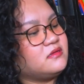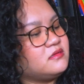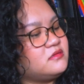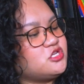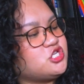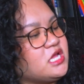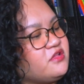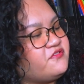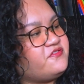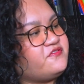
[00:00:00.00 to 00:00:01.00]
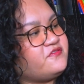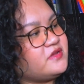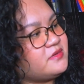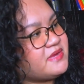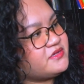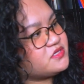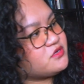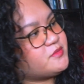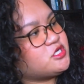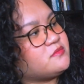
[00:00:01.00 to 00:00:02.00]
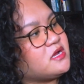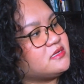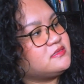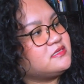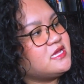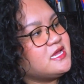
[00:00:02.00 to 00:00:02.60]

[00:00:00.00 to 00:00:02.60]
the shelf in my description box.